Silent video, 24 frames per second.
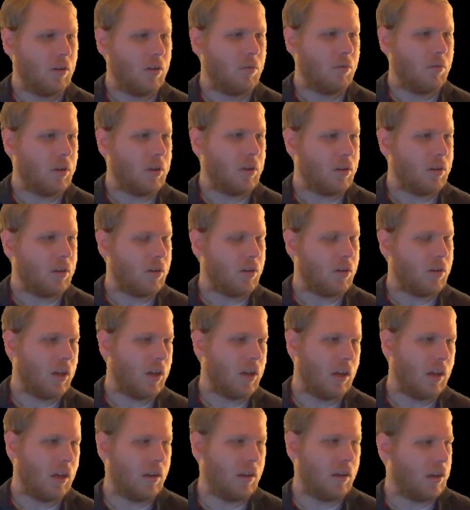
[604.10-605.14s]
we can go
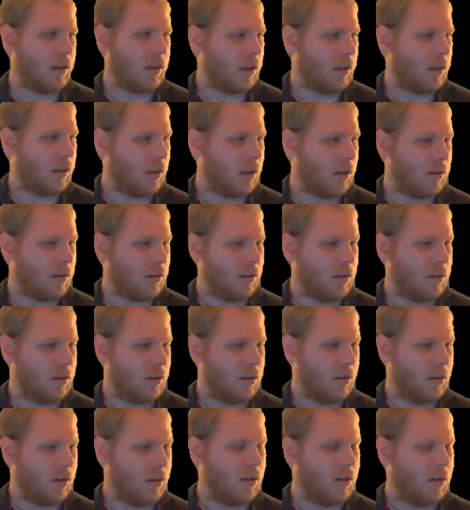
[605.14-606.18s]
ahead and
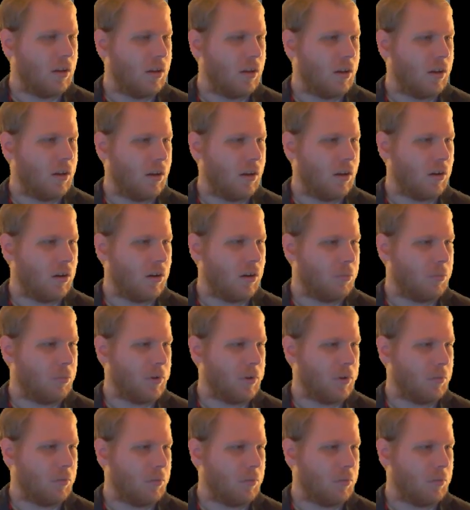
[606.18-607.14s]
open the